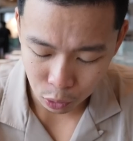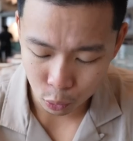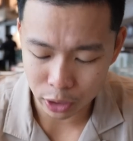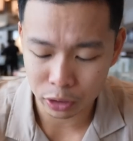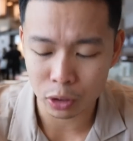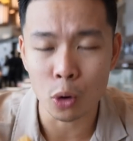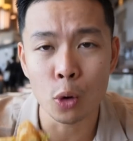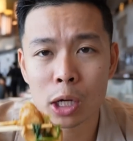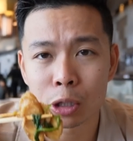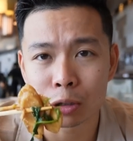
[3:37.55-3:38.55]
with
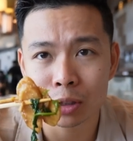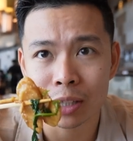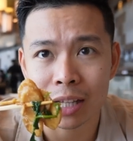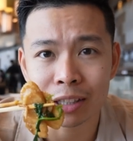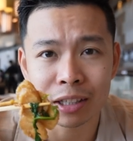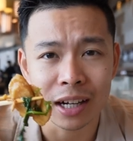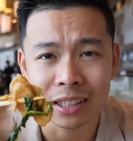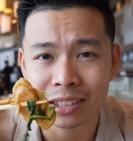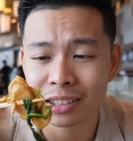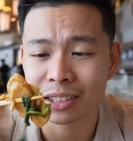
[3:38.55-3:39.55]
oil so that they're
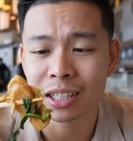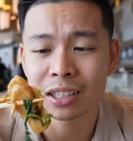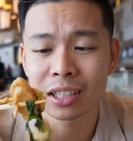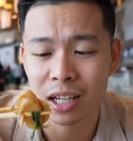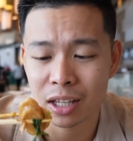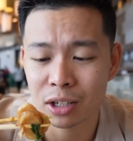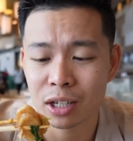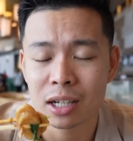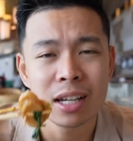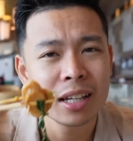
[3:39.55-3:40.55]
not stuck together.